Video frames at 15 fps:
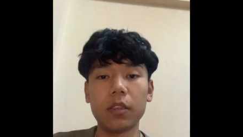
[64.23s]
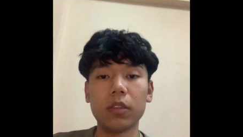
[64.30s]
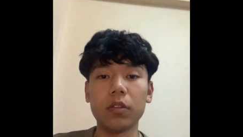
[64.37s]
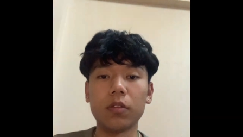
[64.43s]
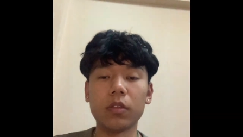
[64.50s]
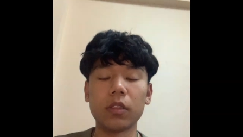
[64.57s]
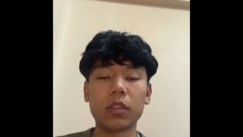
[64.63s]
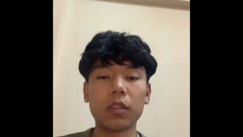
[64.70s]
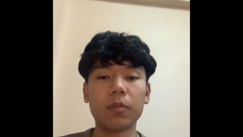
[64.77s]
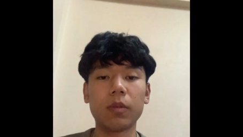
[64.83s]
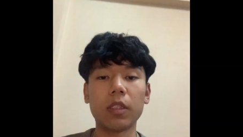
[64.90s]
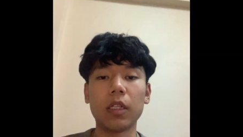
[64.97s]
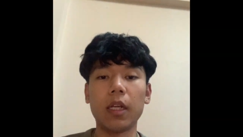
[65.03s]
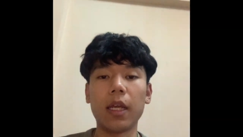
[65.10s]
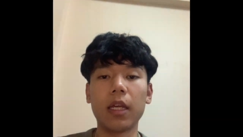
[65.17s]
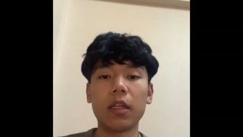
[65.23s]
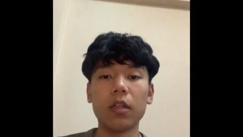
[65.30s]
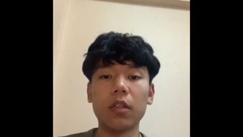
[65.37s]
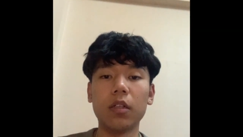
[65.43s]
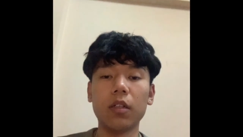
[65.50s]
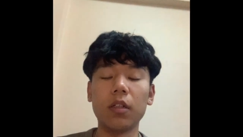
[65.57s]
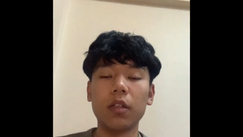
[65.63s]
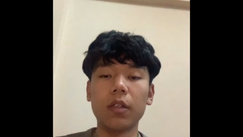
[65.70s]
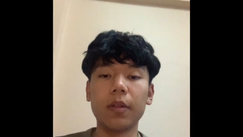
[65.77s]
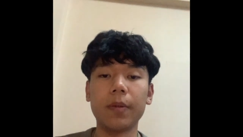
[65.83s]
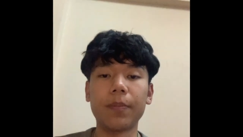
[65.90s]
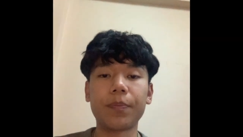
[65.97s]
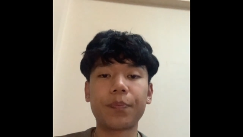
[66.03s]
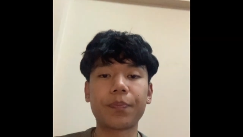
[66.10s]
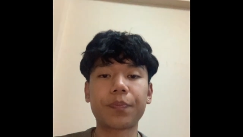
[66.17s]
So something like
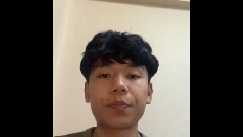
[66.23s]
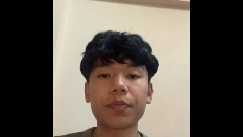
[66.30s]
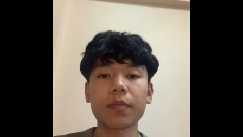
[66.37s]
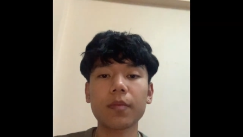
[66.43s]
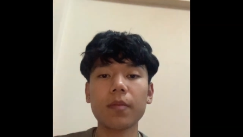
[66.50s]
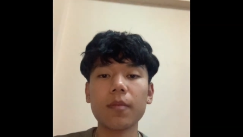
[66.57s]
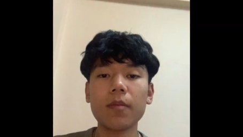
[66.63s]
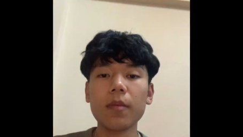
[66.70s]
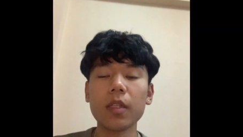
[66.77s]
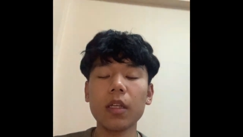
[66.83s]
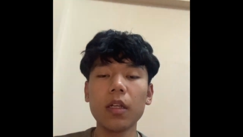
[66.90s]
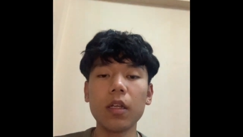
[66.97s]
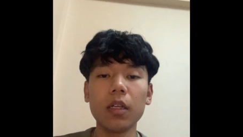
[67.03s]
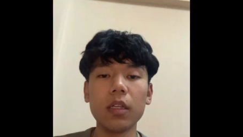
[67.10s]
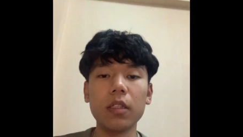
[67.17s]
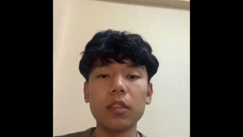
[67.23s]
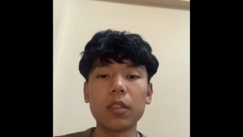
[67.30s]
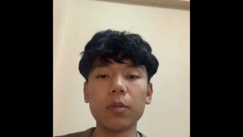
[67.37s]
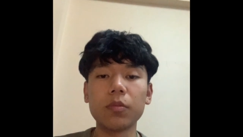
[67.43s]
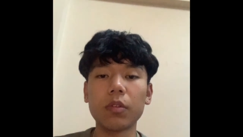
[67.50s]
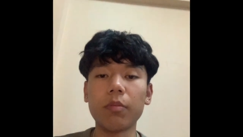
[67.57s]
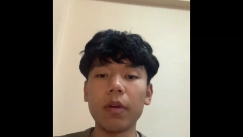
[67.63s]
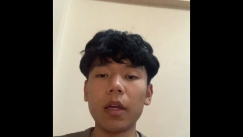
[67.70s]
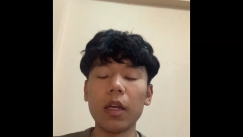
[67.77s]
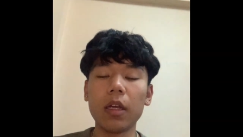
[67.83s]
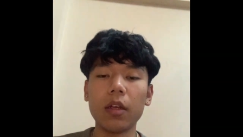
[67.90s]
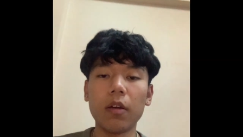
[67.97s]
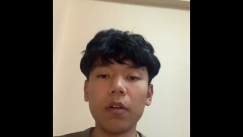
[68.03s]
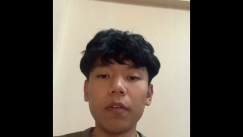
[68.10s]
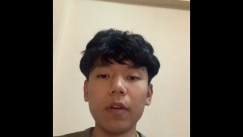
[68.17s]
um, in terms of,
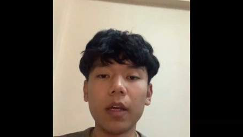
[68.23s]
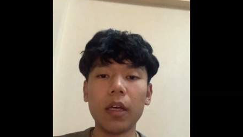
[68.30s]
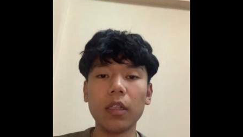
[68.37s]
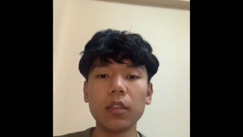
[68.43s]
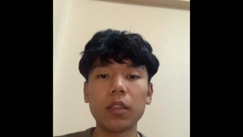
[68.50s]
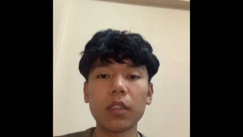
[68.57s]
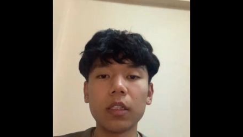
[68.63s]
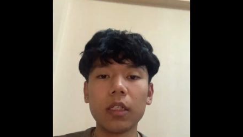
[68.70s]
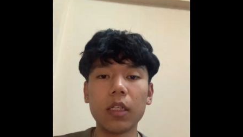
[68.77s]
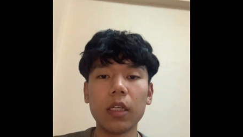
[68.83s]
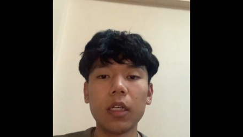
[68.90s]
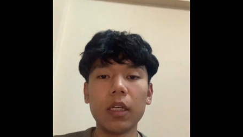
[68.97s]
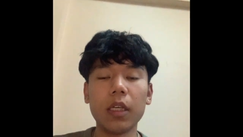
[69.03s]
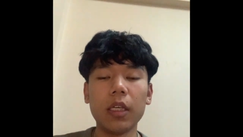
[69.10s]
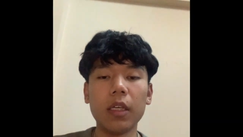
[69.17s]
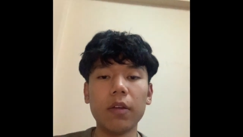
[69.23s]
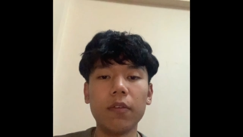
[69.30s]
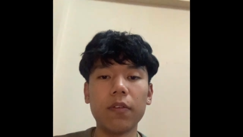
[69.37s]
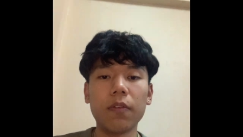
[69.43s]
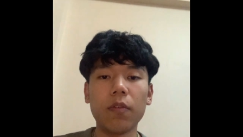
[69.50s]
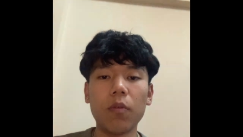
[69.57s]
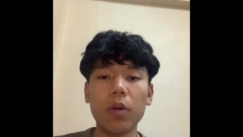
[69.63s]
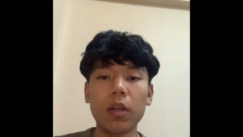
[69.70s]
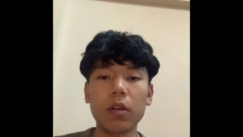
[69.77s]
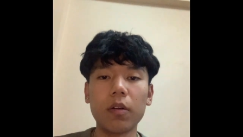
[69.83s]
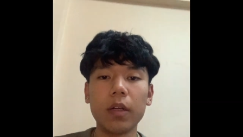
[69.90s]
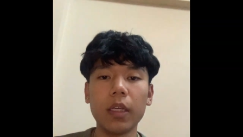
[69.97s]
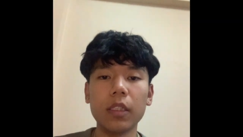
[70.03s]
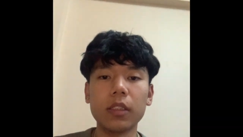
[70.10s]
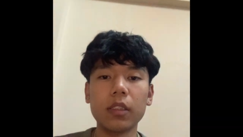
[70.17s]
of health, if one
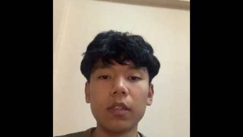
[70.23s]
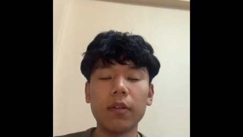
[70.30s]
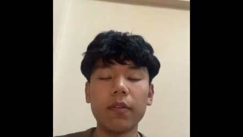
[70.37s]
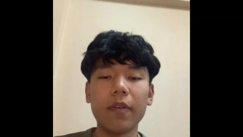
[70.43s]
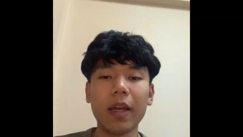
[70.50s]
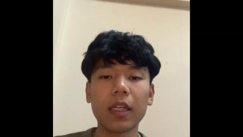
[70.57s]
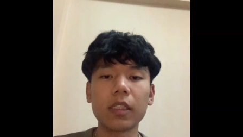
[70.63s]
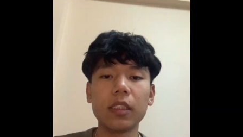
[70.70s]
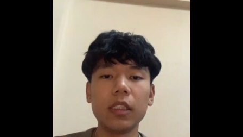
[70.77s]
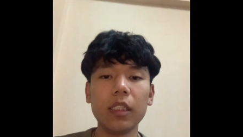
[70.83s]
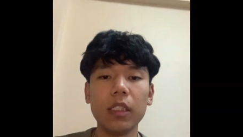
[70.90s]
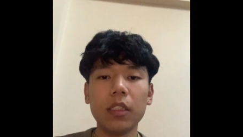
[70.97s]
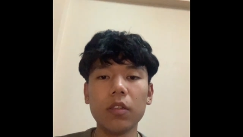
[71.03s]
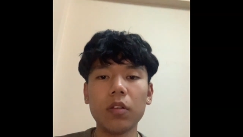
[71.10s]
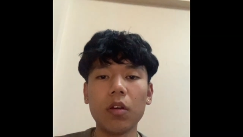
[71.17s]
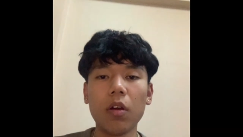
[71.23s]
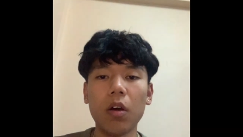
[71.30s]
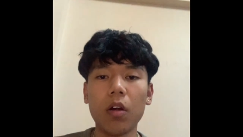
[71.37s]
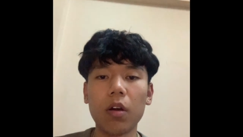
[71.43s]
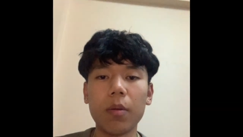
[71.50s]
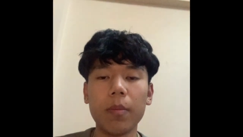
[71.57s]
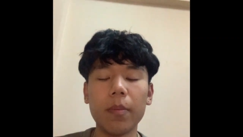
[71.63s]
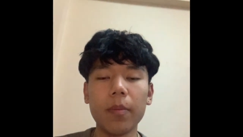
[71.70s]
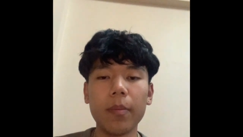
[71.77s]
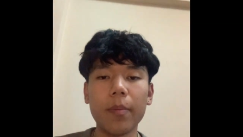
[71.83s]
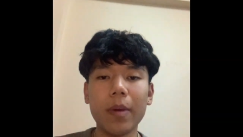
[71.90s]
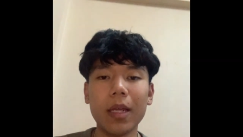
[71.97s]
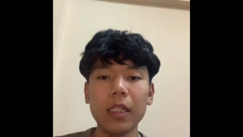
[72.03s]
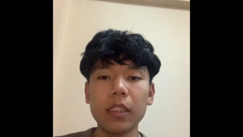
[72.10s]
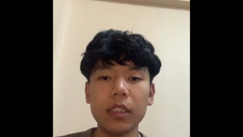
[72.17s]
creates a vaccine or a
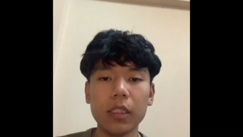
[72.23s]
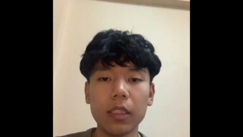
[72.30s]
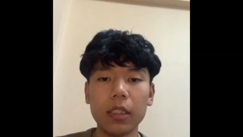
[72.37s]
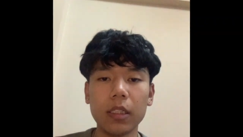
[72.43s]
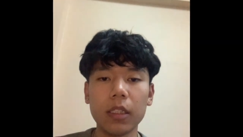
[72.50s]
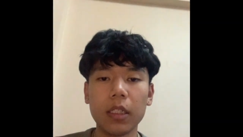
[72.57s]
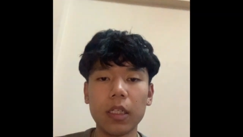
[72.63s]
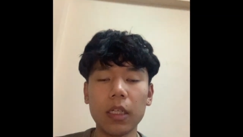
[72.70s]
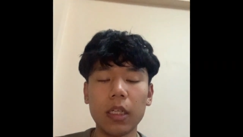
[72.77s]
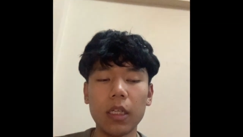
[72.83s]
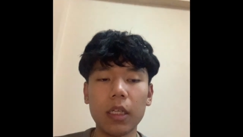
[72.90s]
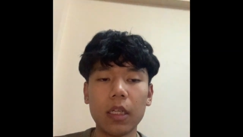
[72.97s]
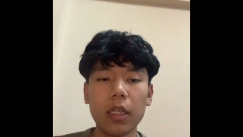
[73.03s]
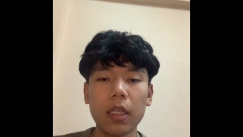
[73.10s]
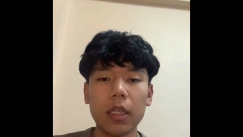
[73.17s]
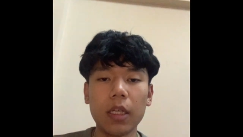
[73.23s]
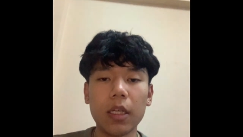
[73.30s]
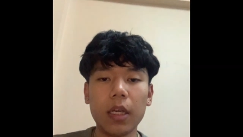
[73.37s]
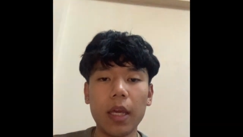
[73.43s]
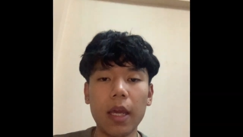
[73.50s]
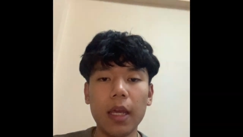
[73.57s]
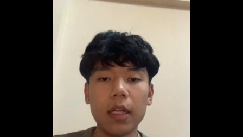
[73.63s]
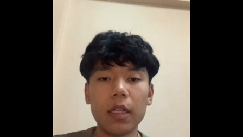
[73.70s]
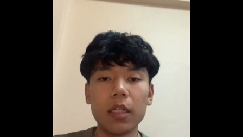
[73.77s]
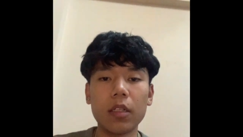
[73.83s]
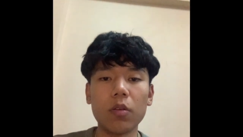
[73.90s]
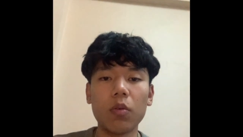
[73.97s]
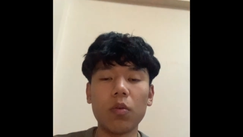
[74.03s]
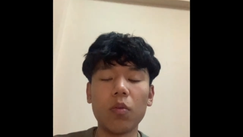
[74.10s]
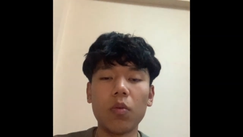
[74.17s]
medicine, and
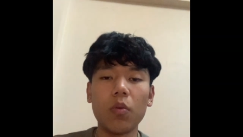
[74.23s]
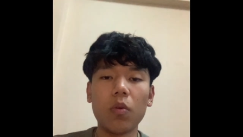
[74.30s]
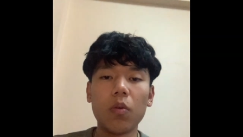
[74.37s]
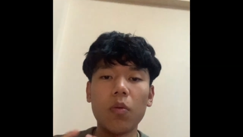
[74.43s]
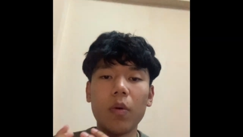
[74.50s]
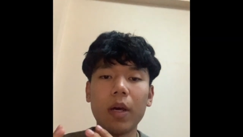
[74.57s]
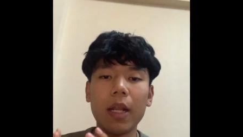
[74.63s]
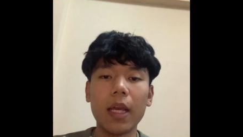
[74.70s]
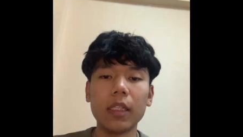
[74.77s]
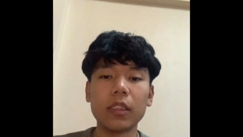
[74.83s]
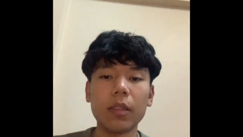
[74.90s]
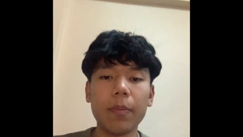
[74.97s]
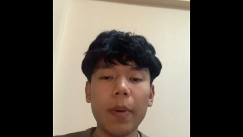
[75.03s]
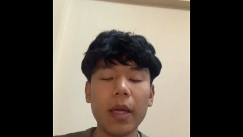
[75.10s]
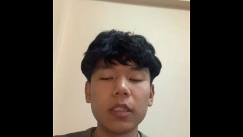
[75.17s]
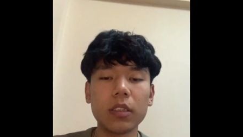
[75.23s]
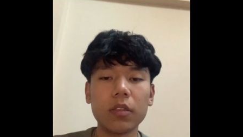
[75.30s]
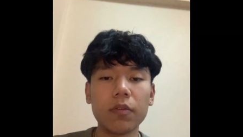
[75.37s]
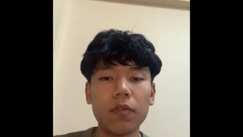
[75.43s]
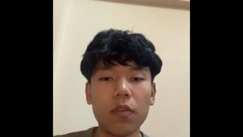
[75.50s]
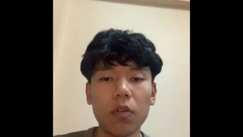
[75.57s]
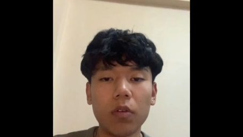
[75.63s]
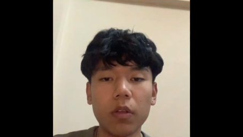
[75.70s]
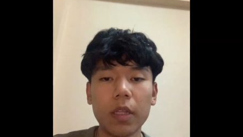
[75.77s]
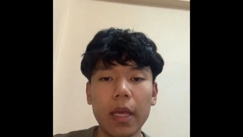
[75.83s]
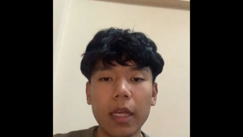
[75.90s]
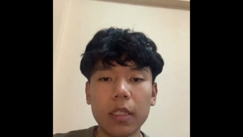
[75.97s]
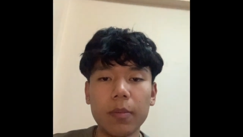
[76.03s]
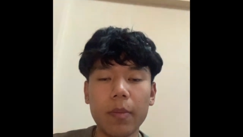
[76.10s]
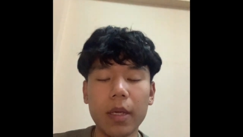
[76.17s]
one has a patent for
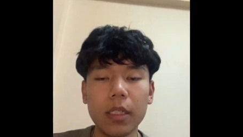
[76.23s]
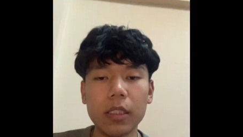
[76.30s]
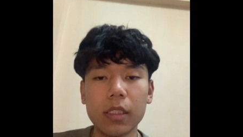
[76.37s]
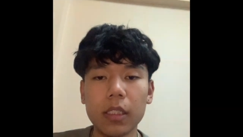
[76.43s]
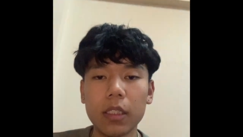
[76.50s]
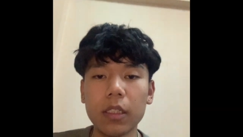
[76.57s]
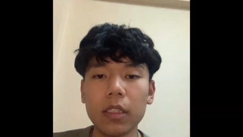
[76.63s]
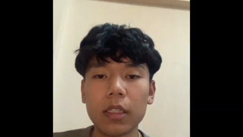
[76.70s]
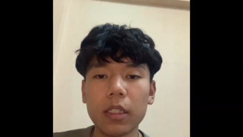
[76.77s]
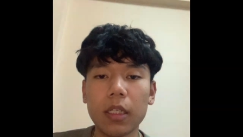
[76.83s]
that medicine,